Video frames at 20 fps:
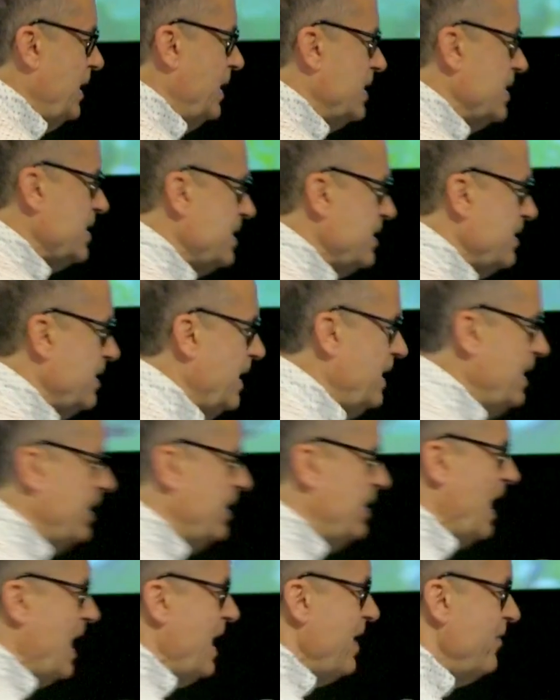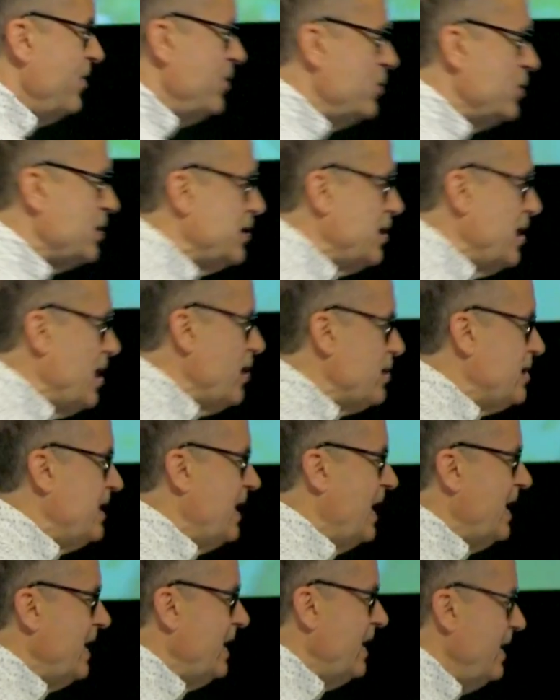is that David was there
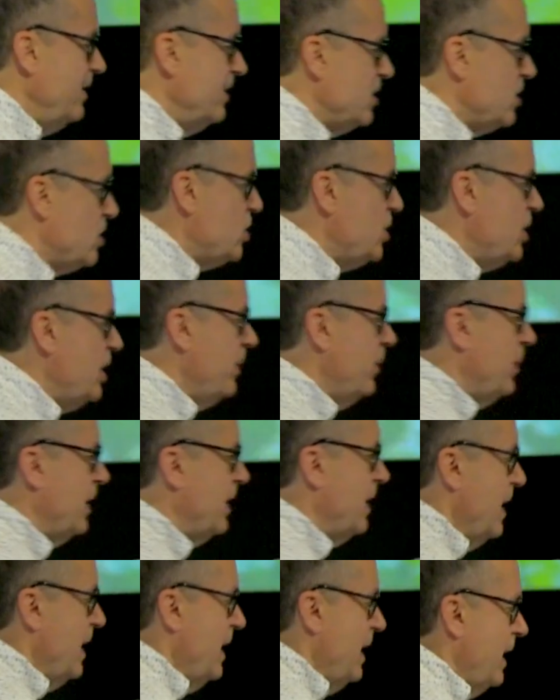tending the sheep, and